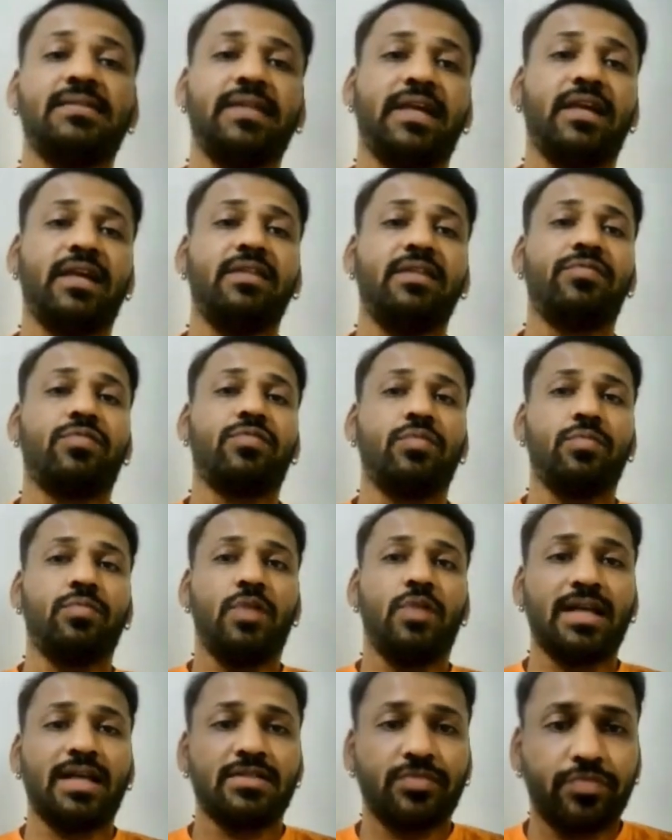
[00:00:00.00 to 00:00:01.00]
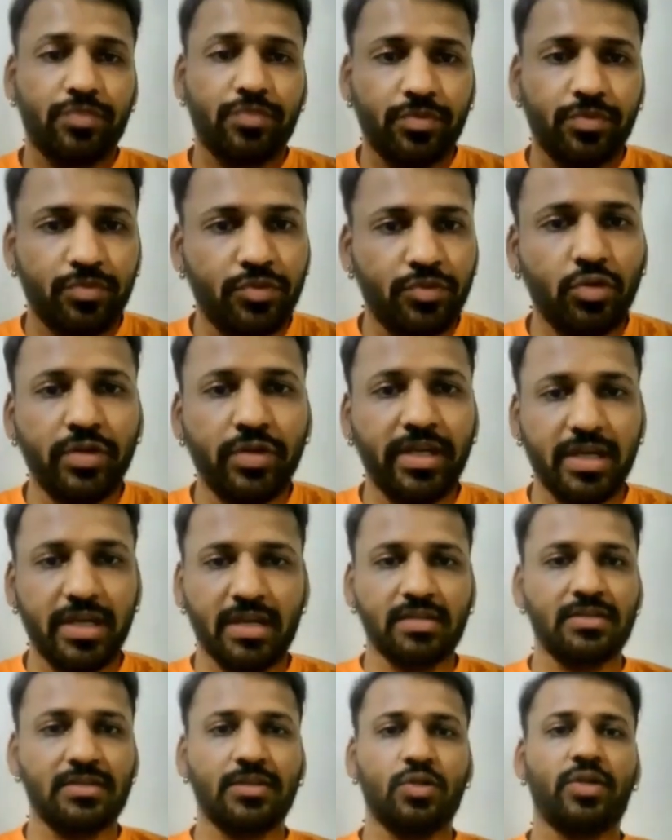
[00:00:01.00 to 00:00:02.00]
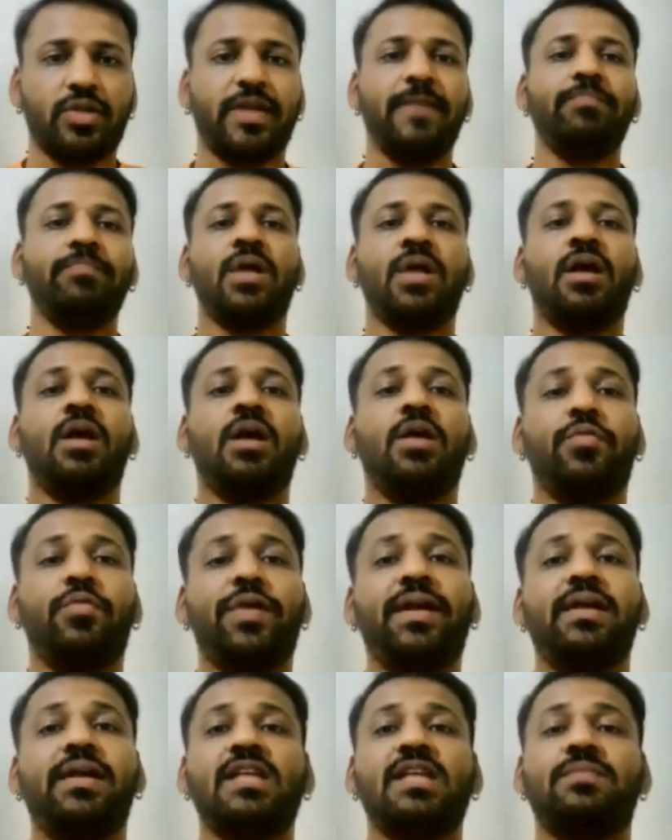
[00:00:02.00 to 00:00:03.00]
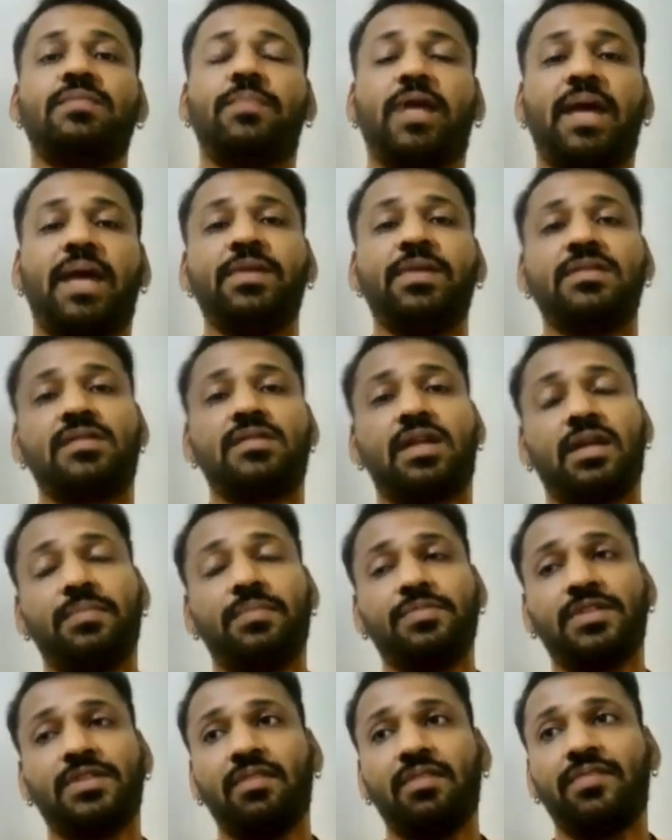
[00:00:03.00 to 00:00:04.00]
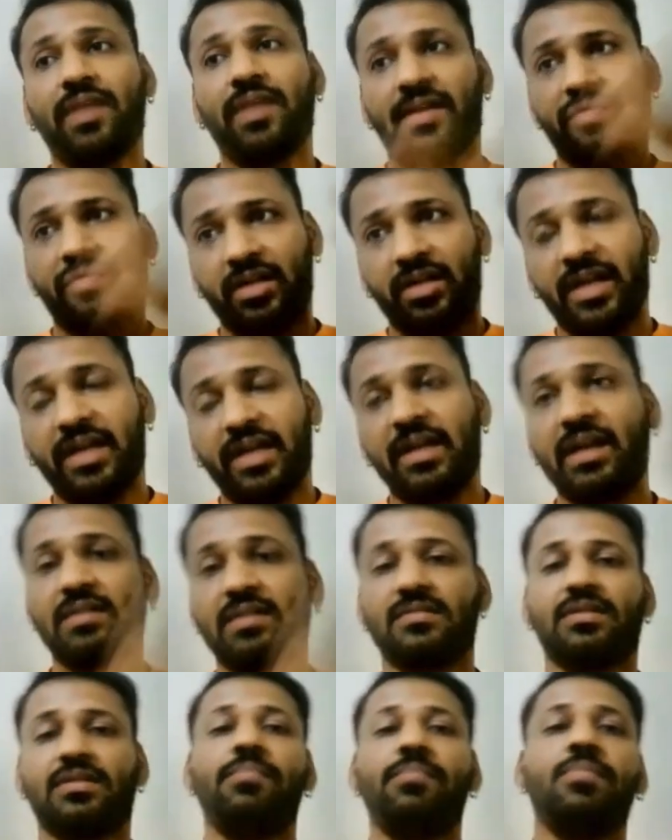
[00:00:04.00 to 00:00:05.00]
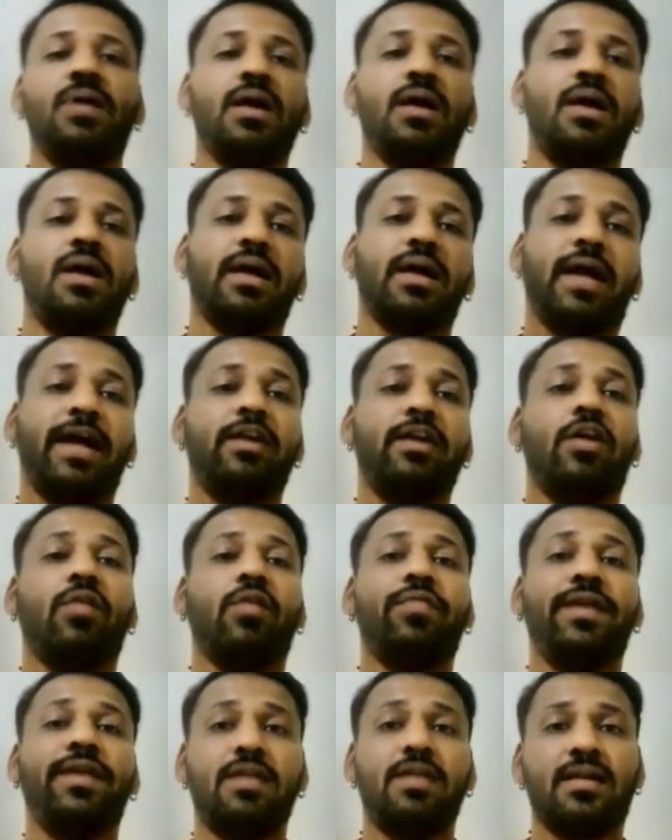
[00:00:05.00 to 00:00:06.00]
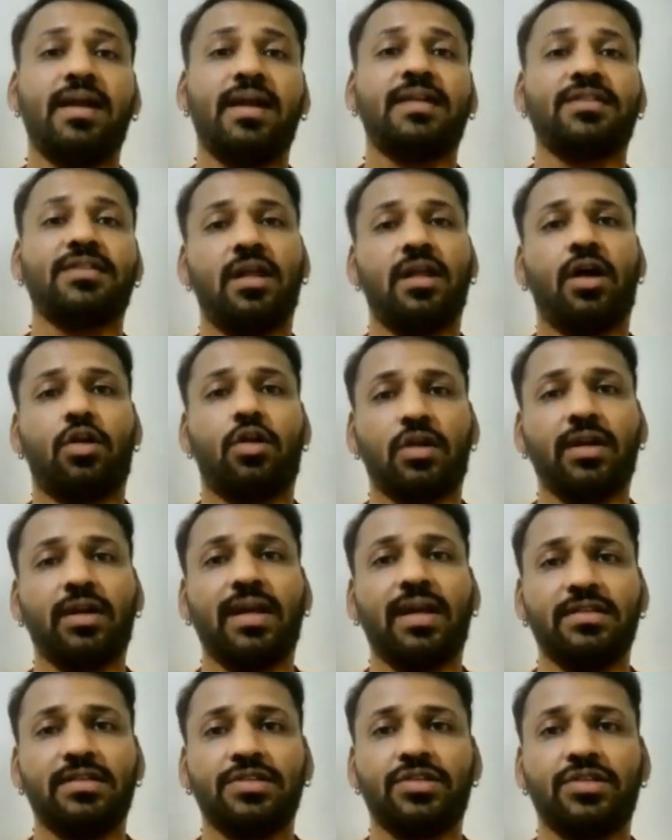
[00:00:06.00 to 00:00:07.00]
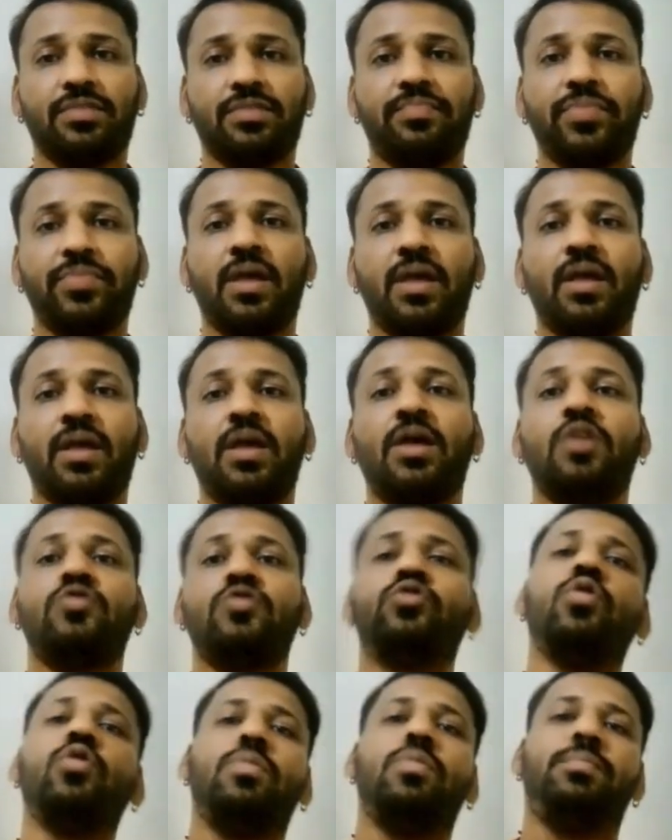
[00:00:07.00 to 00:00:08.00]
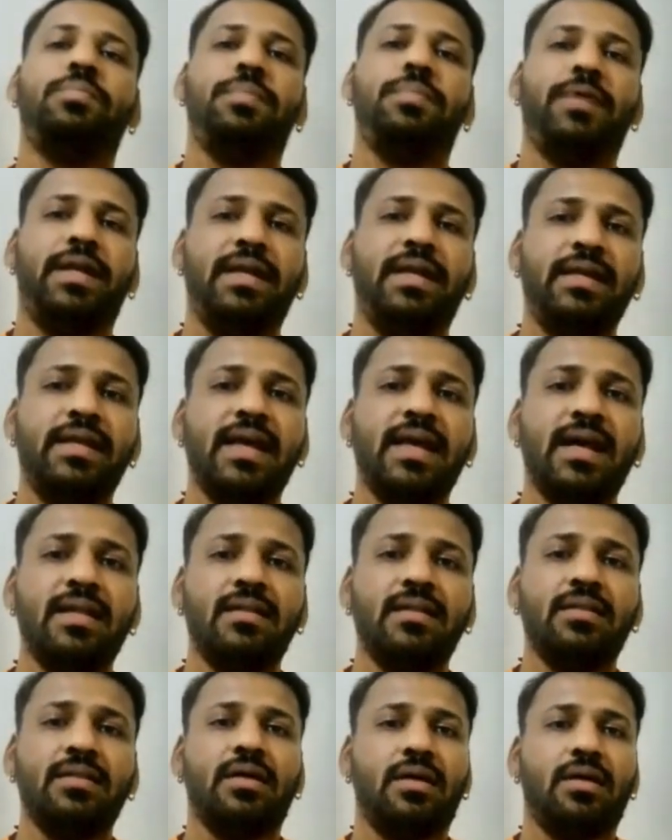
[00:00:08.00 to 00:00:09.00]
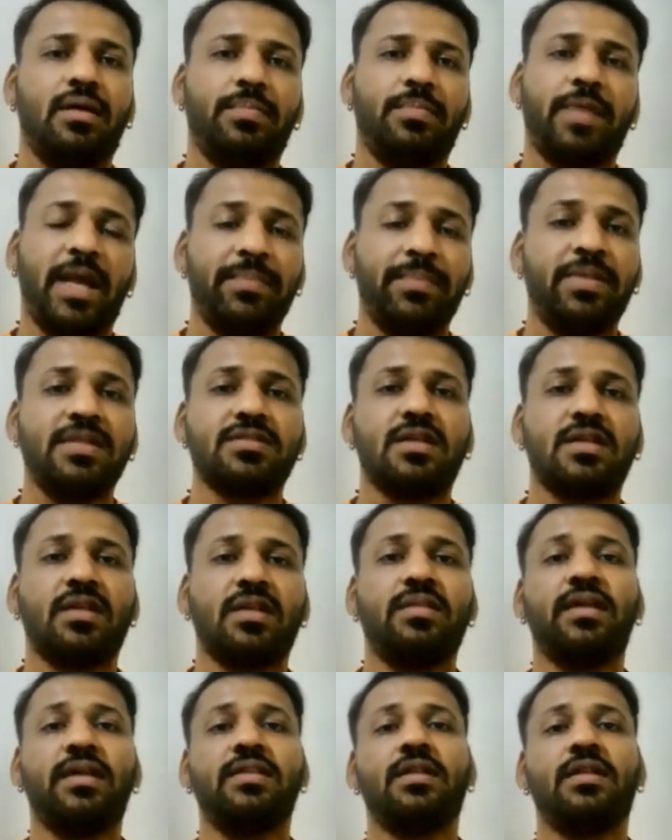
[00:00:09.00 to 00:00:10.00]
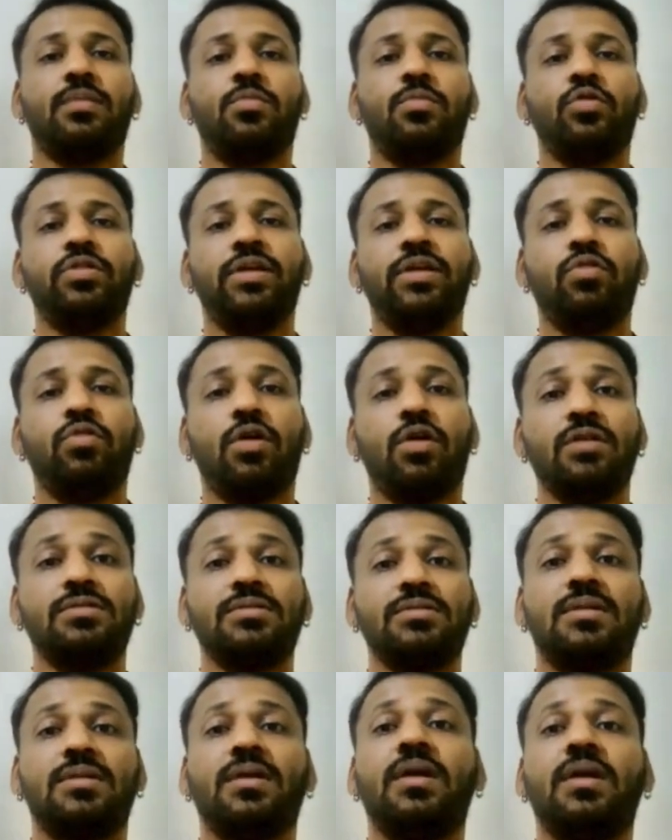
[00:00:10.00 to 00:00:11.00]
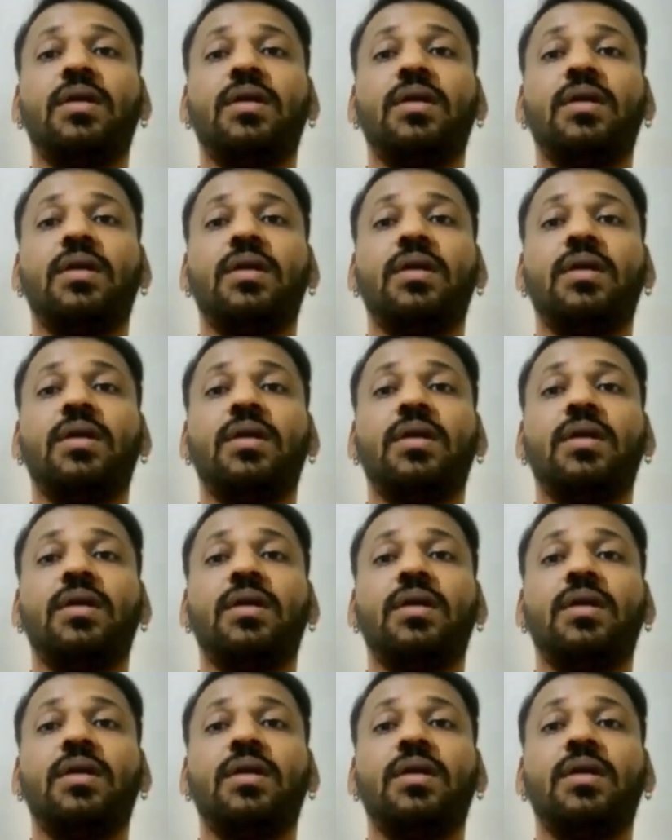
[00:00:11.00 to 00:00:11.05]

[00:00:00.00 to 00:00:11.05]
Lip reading: taken from last few years, okay, where India's Prime Minister himself have created some kind of international organization. So, Indian Prime Minister Narendra Modi was